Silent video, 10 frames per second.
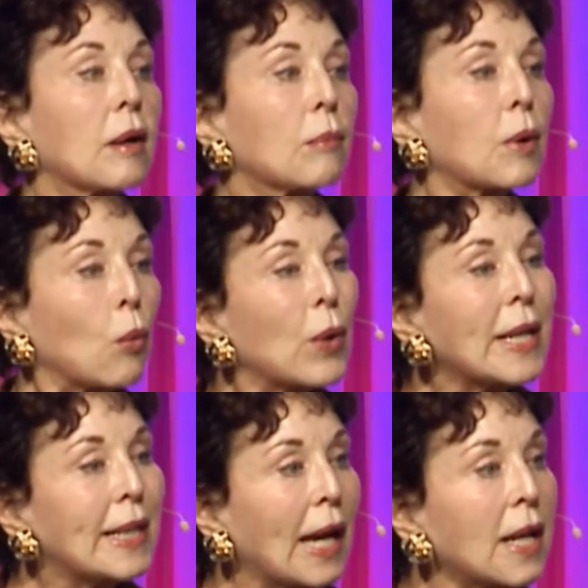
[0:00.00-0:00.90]
But we
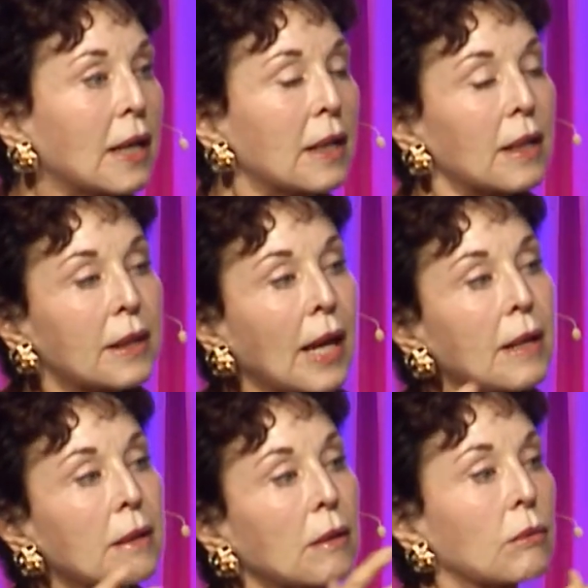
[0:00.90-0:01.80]
get it.
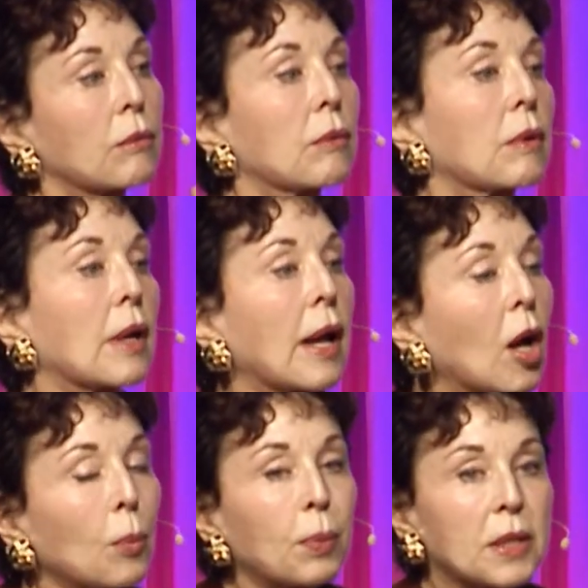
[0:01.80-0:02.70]
They
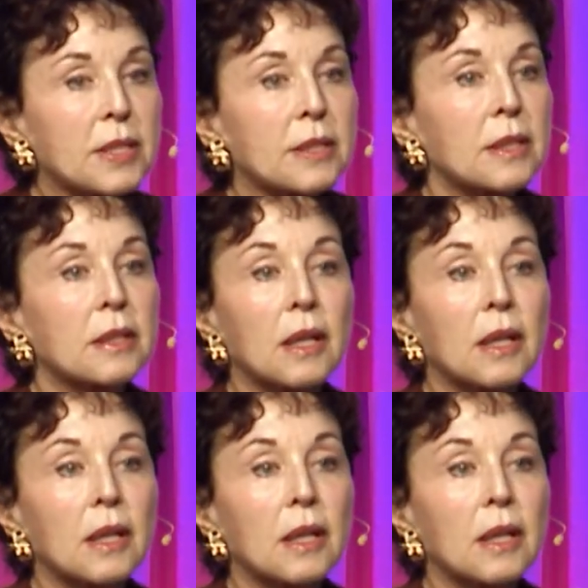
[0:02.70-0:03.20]
help us,